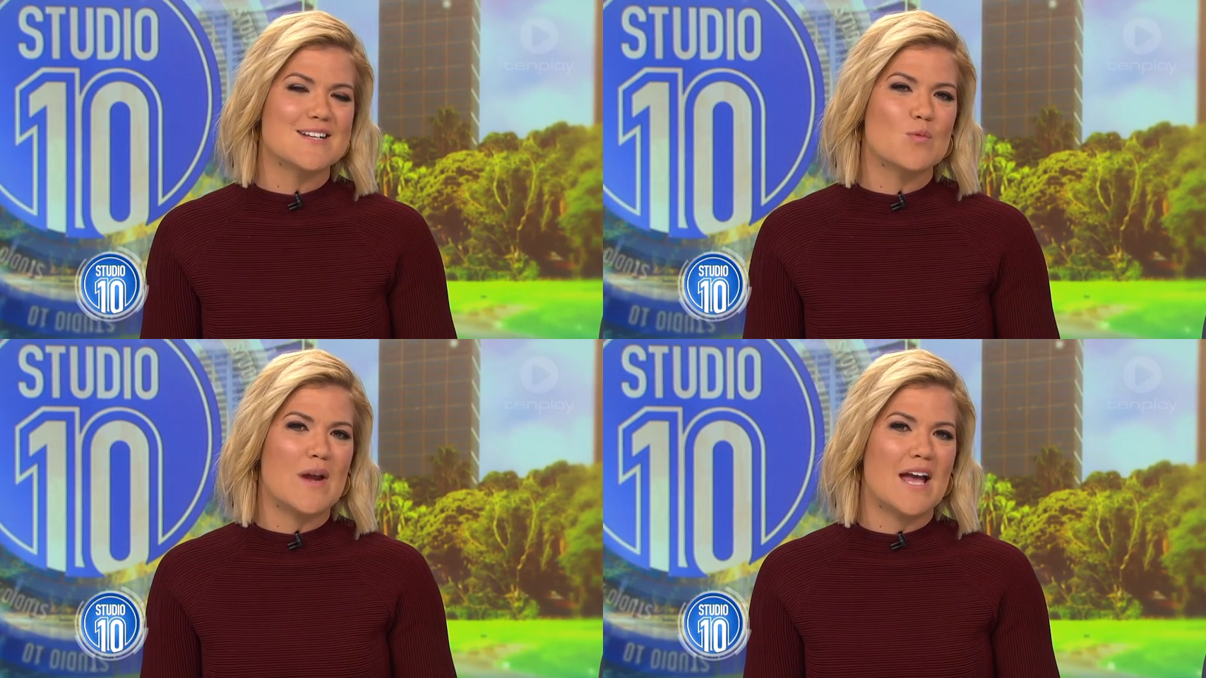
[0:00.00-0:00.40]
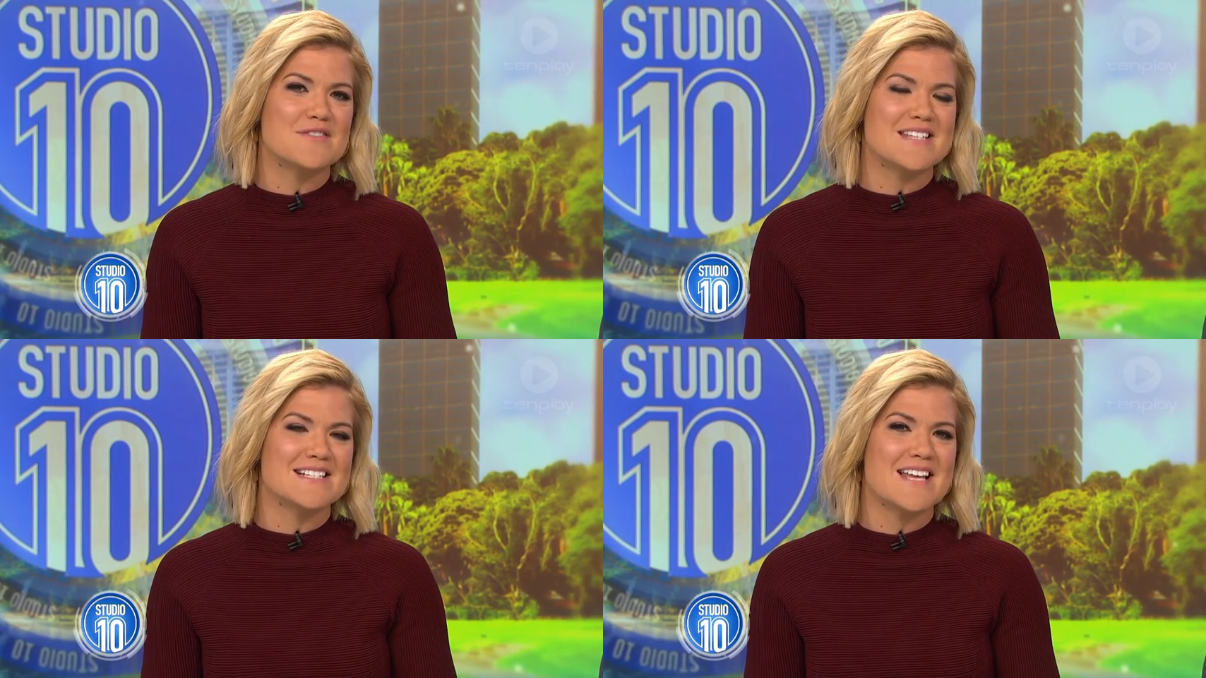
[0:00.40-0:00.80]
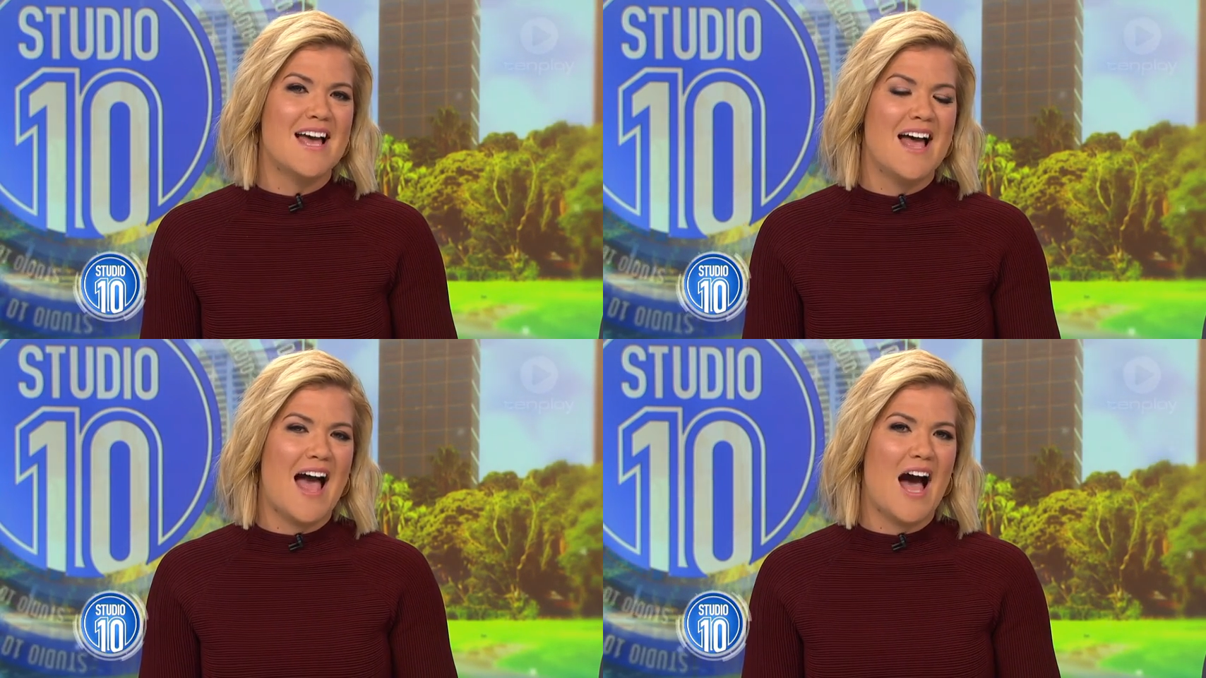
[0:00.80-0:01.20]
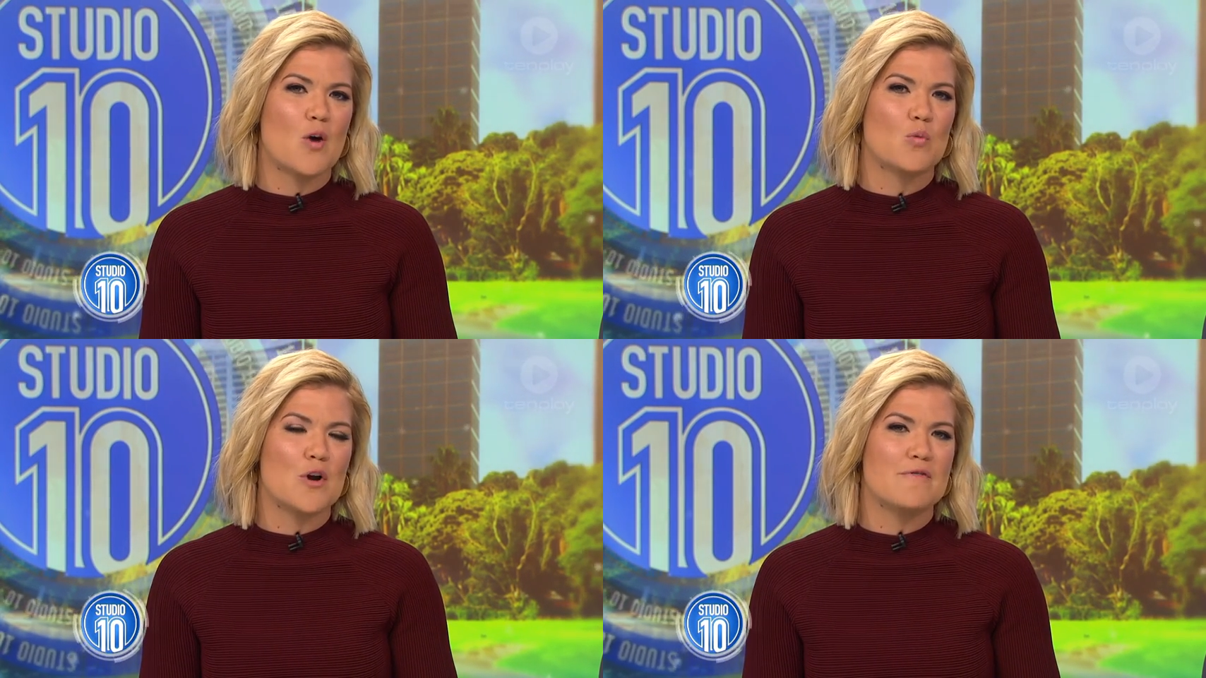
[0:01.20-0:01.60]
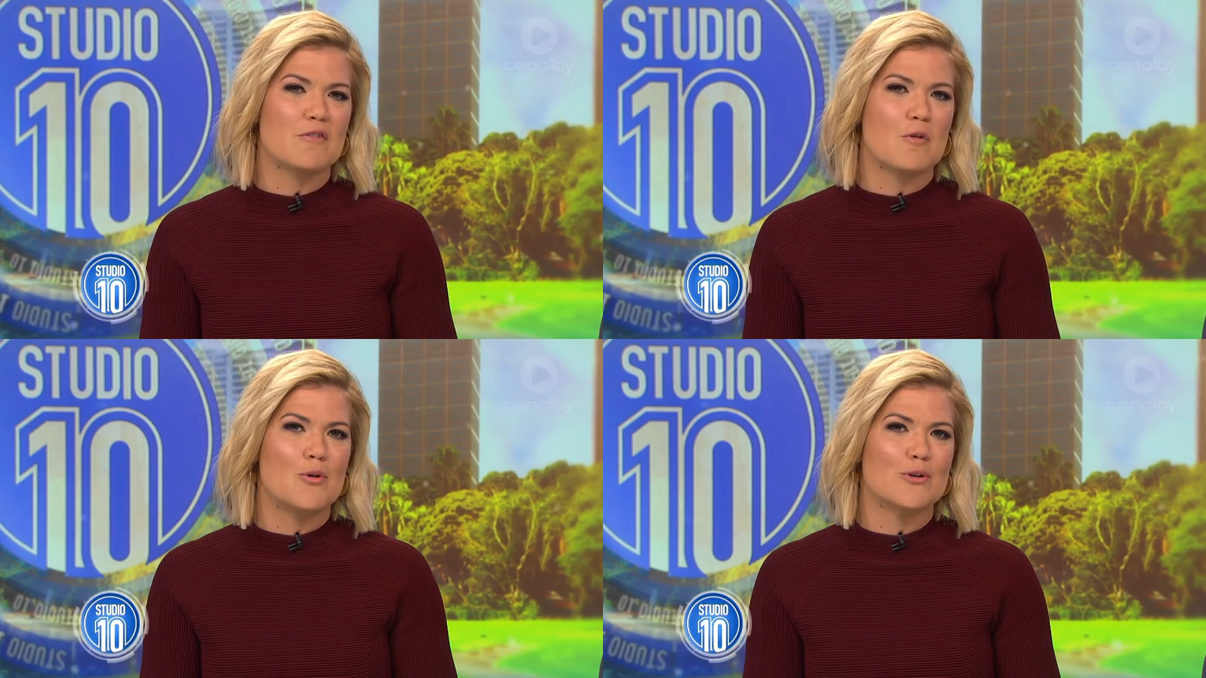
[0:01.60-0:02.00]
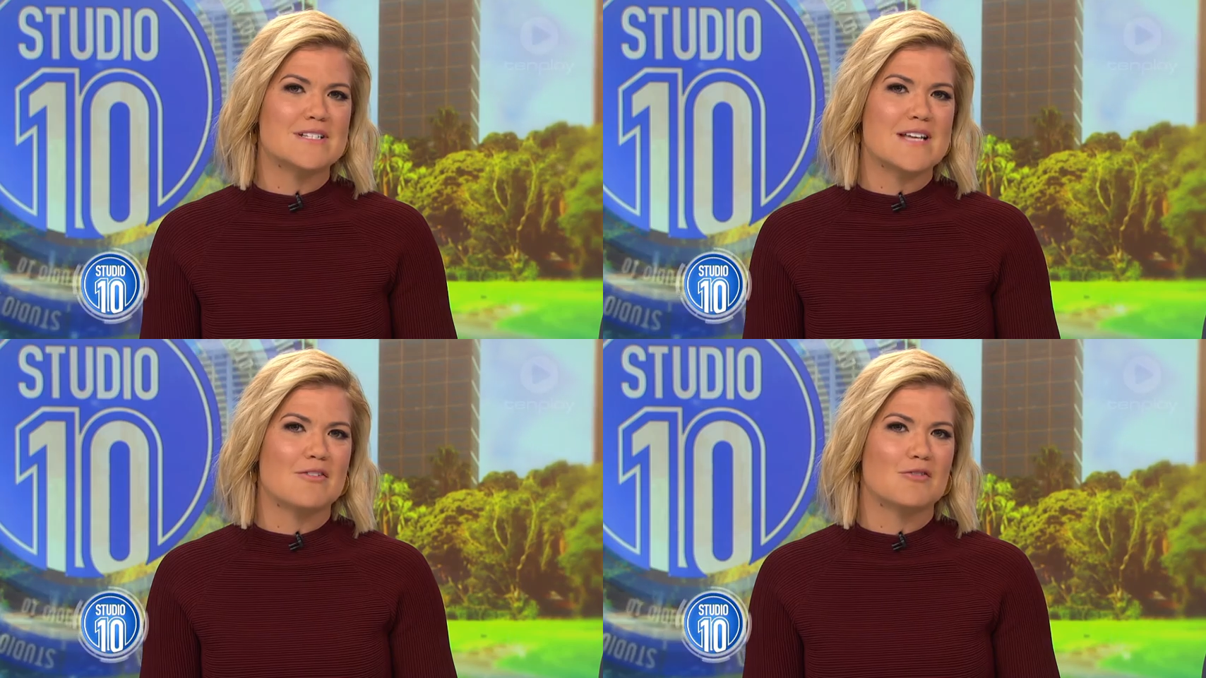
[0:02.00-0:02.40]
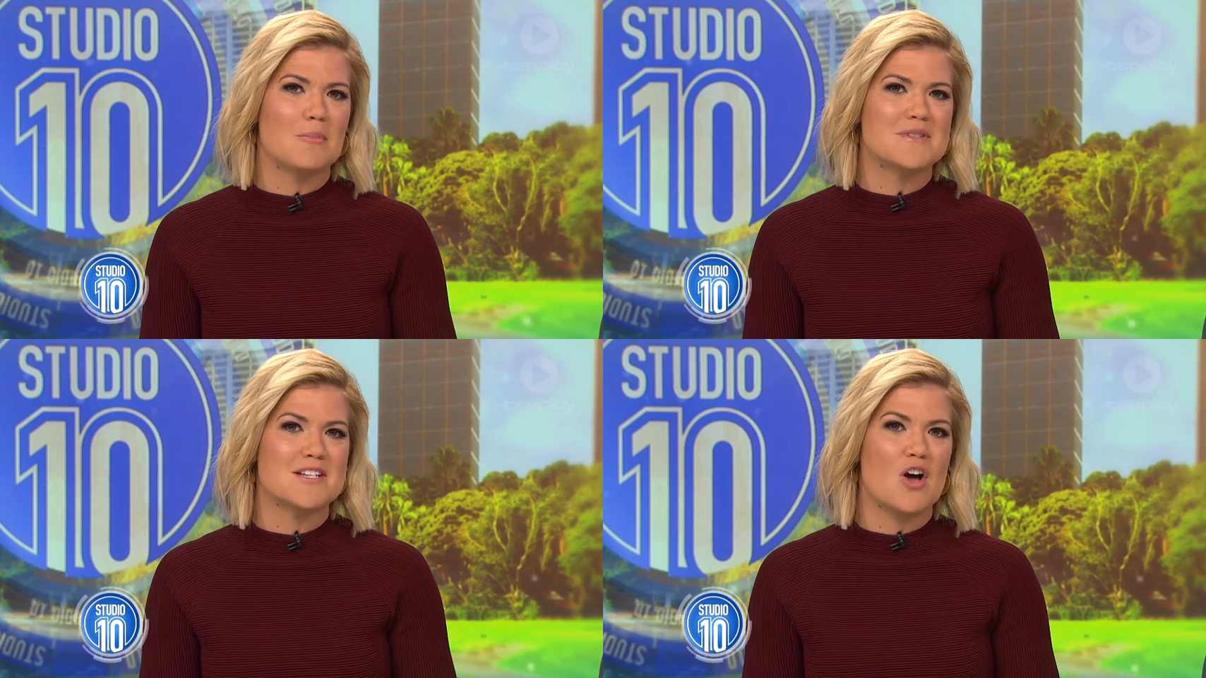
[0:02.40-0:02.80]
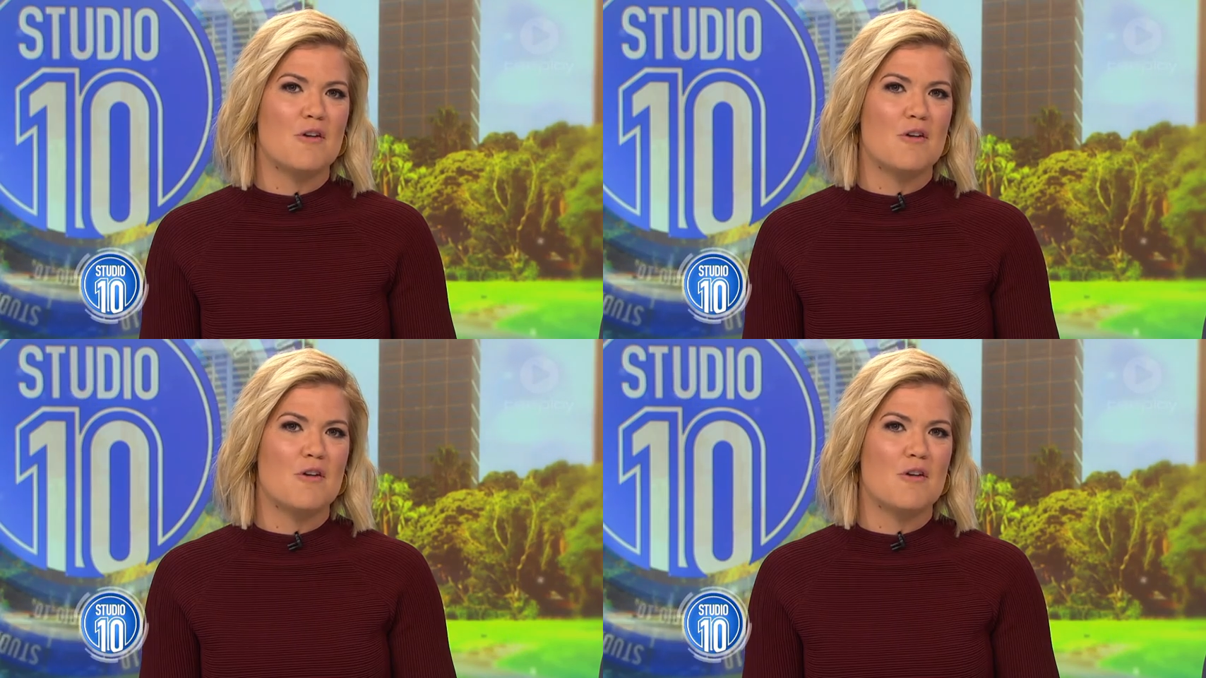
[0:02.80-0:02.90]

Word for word: And we have sent our roving reporter David Robertson